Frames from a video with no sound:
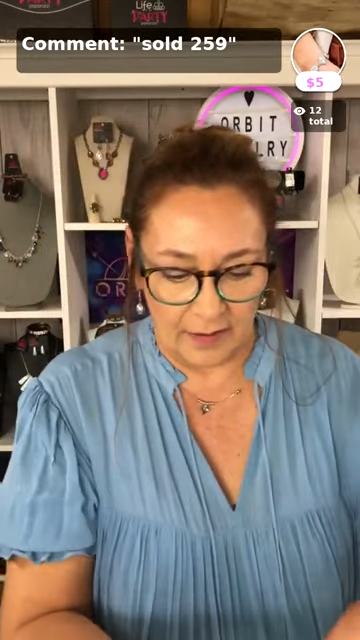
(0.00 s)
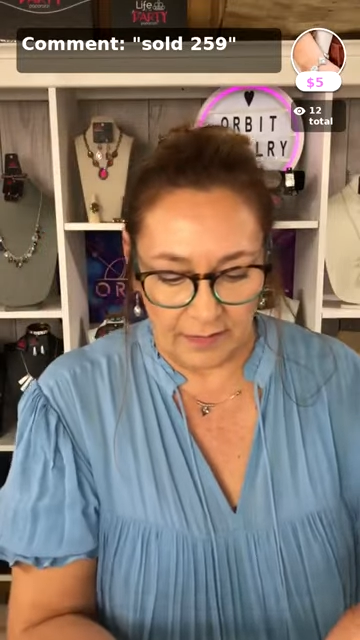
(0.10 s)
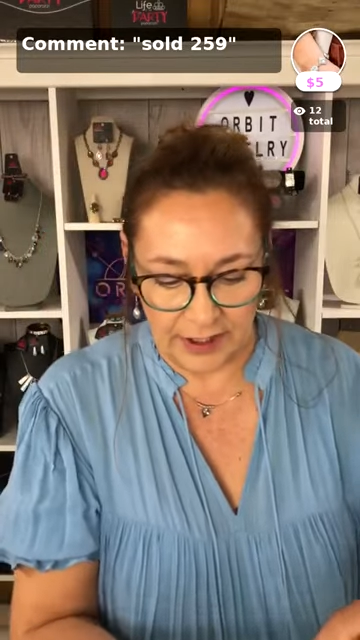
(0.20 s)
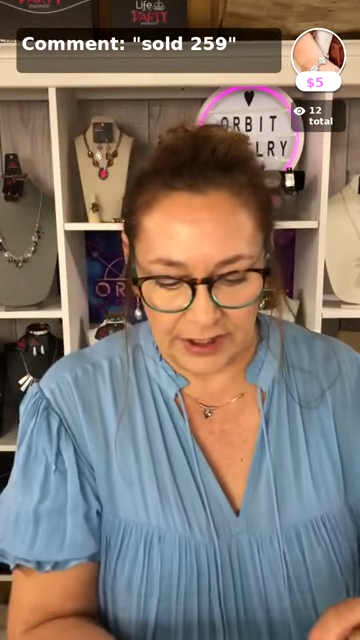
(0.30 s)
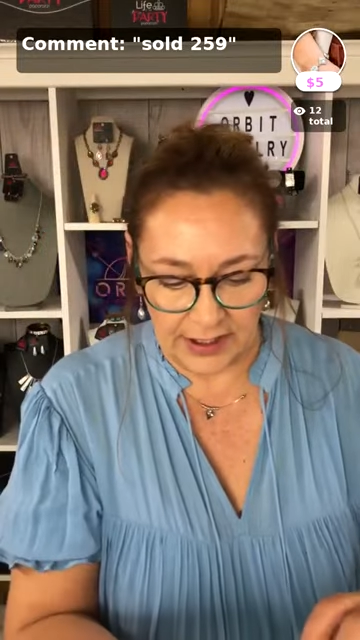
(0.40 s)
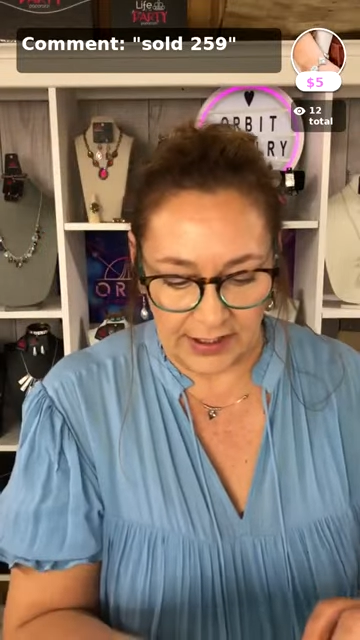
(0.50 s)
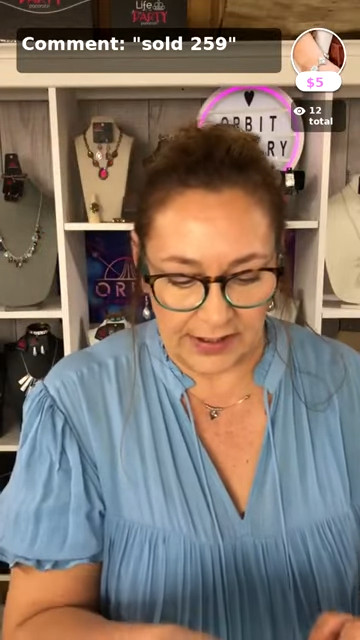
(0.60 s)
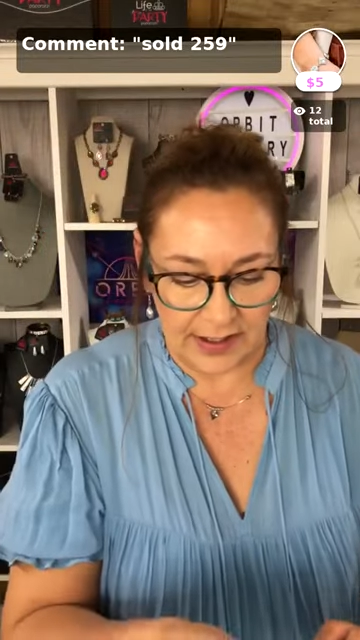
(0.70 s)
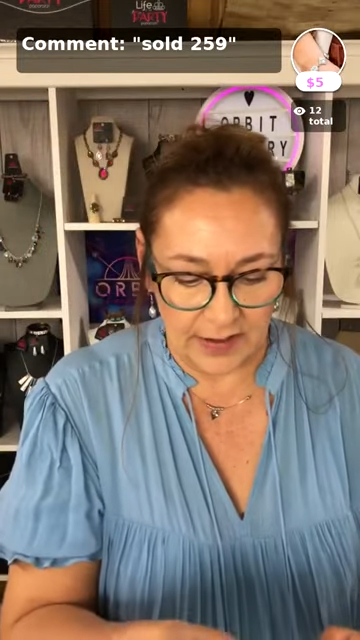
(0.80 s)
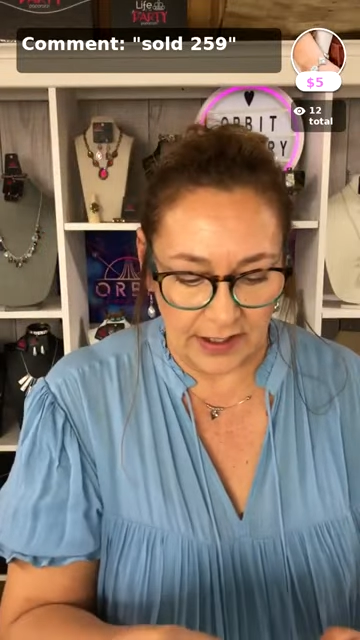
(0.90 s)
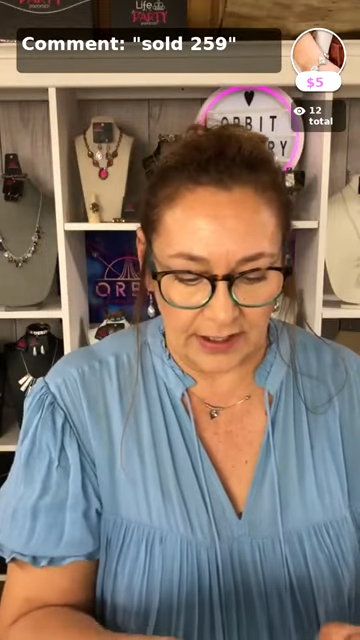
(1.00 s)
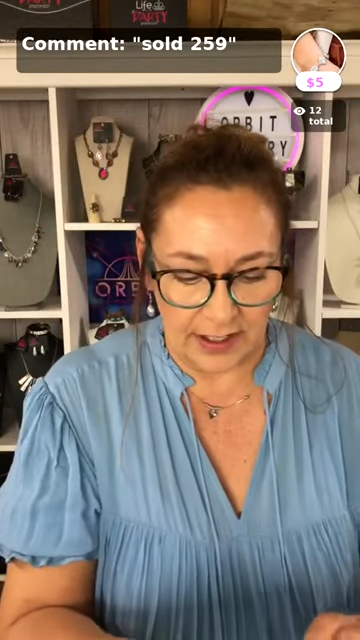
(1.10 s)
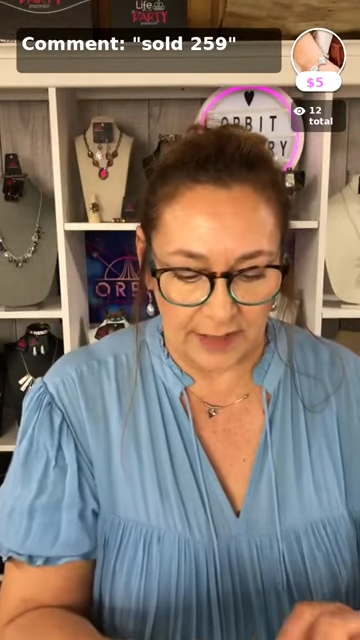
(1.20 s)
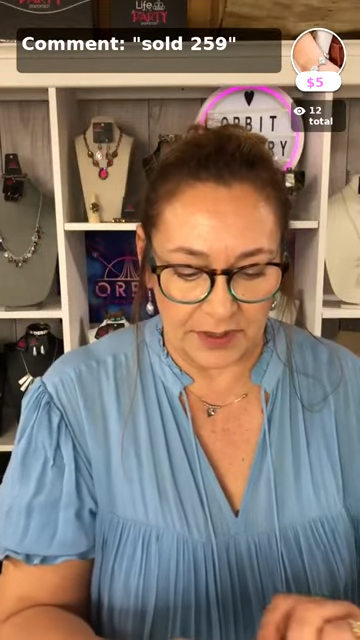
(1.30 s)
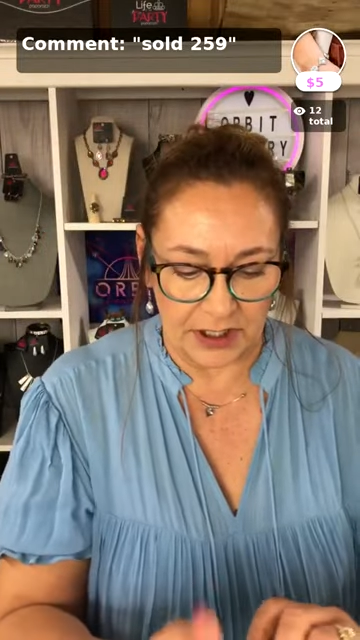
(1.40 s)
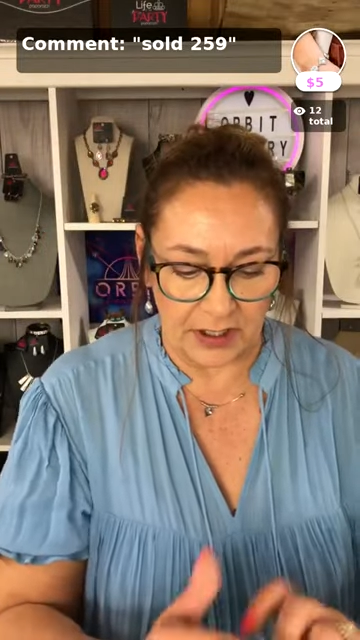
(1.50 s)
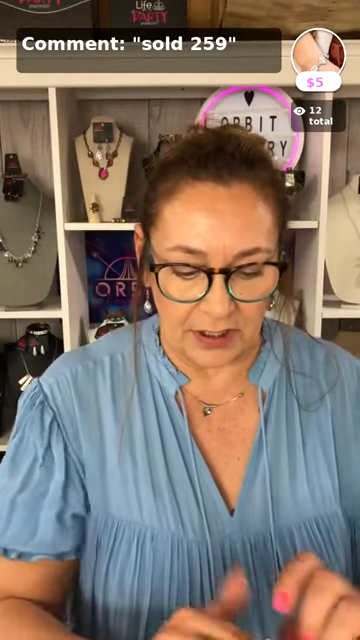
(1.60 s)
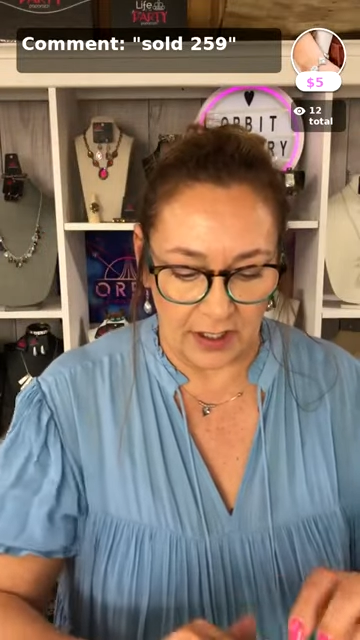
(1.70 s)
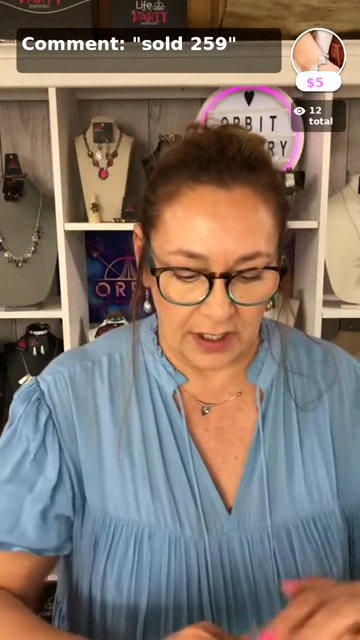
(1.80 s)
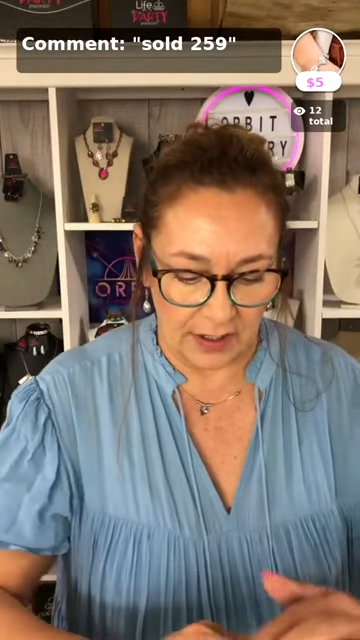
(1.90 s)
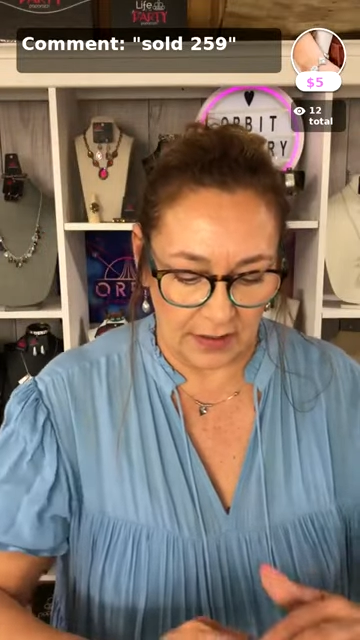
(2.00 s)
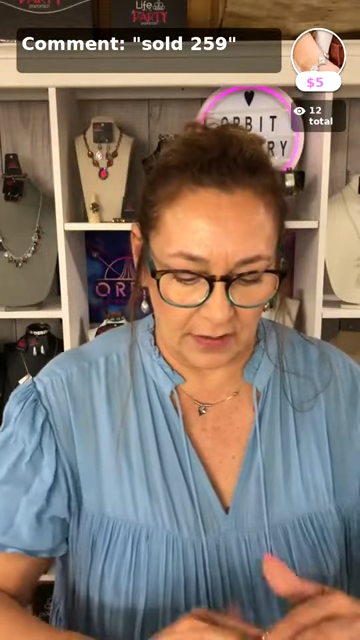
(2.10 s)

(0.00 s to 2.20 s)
which is on a lobster claw